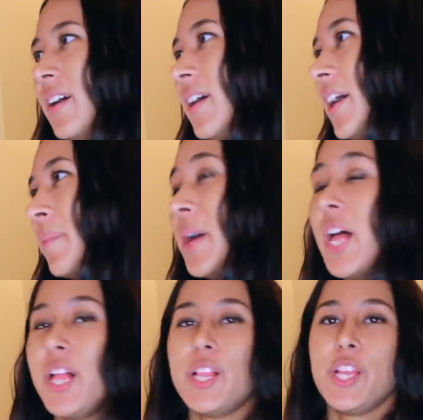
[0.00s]
um,
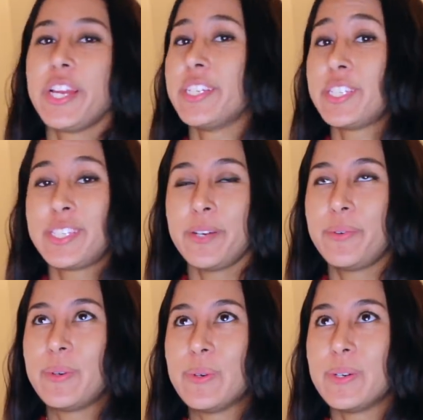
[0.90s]
looking so
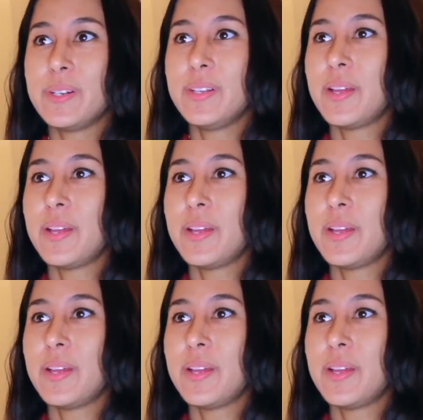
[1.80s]
cool.